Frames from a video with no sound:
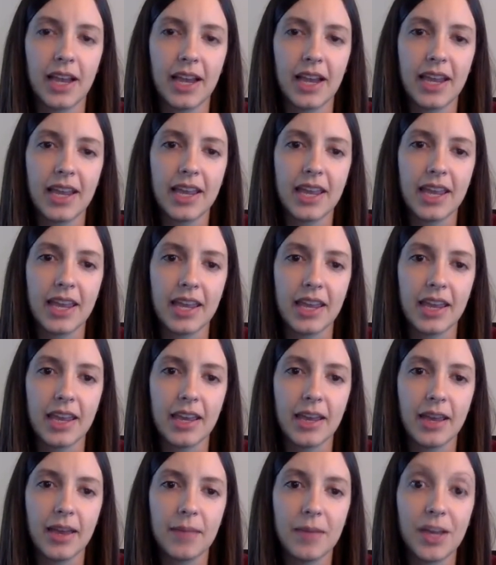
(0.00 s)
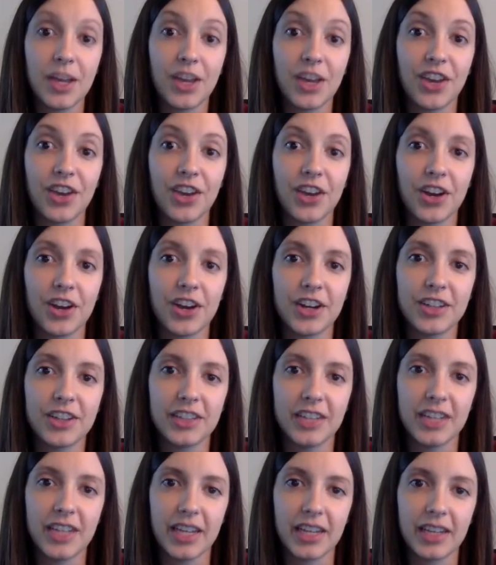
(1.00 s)
I am
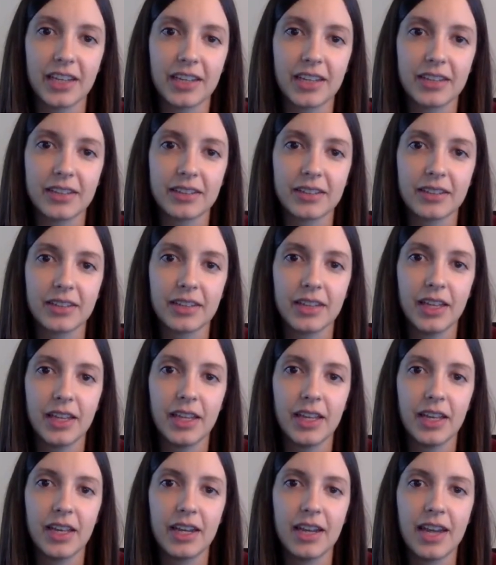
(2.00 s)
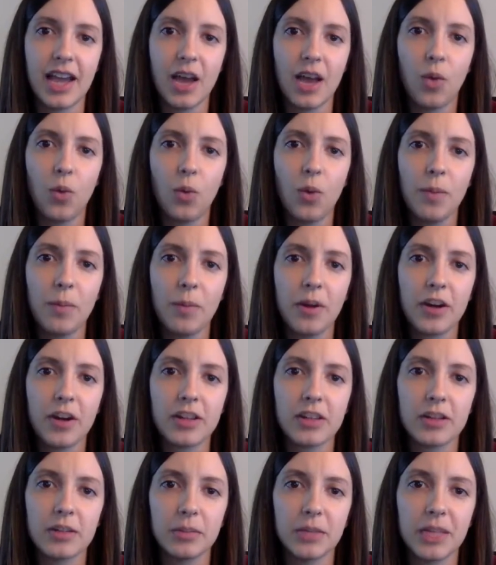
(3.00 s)
garlic. Now, what
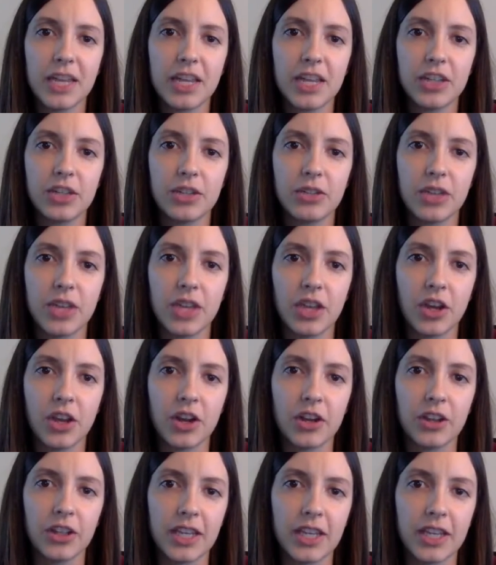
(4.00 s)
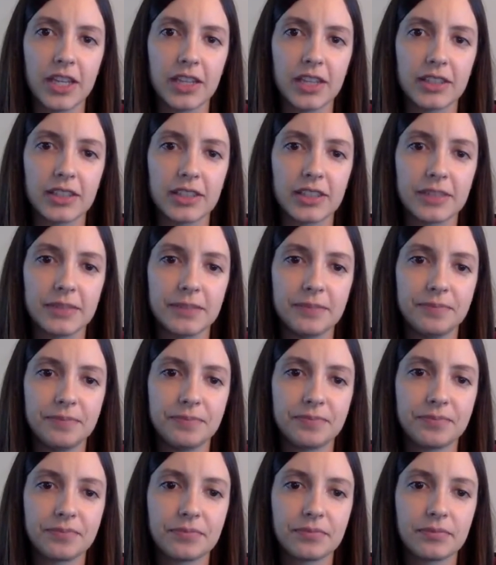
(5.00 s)
part of the plant do you think garlic is?
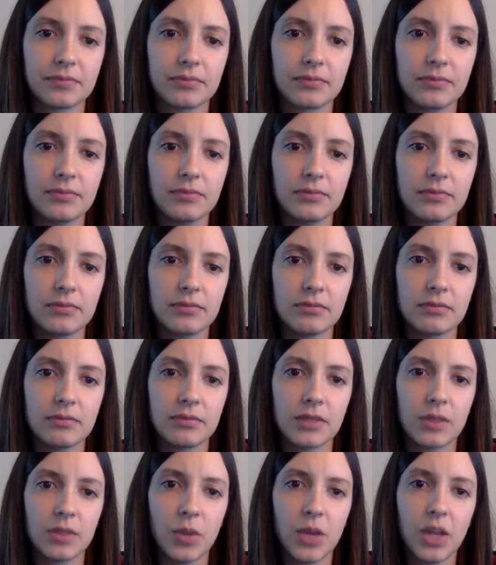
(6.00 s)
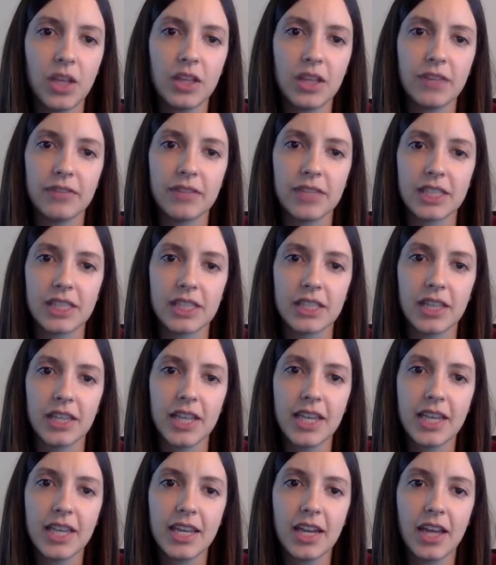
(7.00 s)
Well, if it's
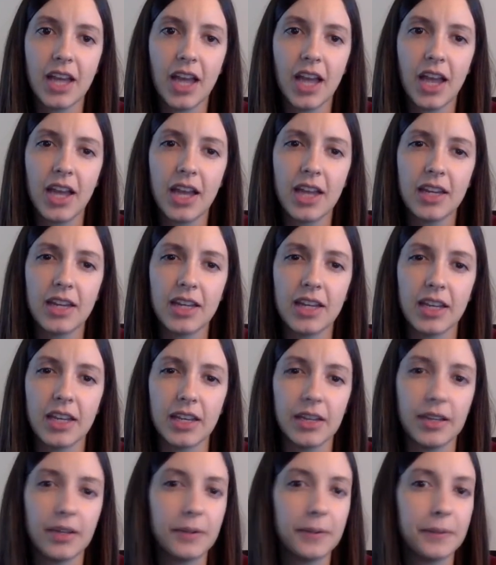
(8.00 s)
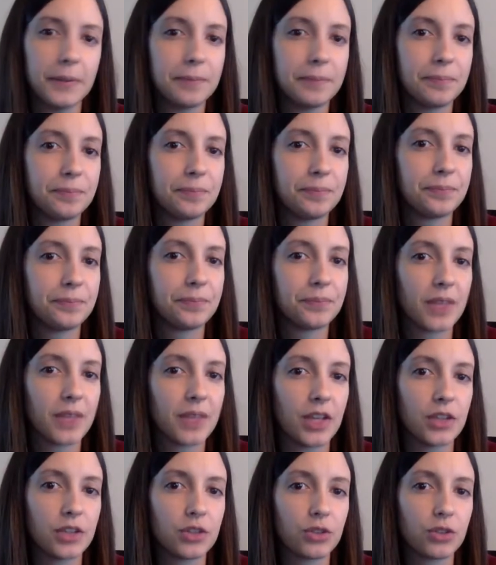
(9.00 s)
like an onion
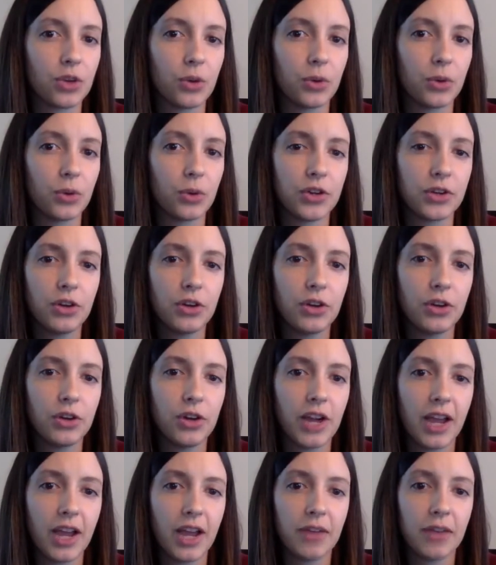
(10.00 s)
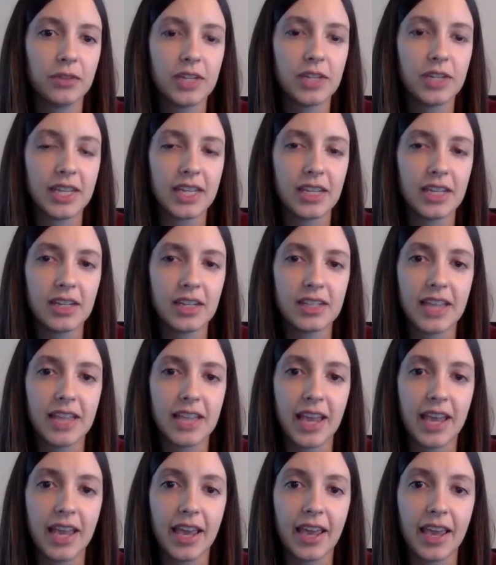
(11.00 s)
and it's grown under the ground, it
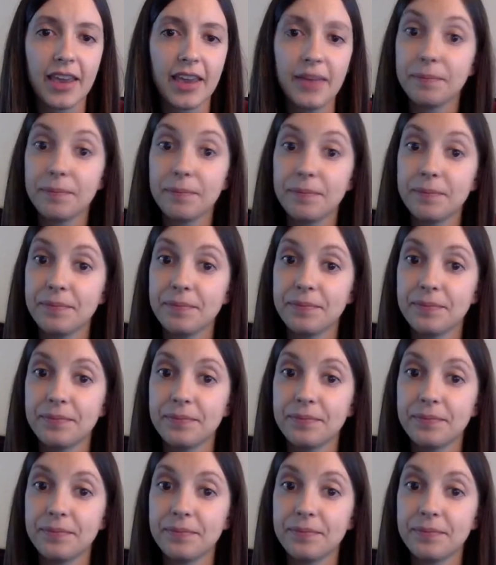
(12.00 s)
is a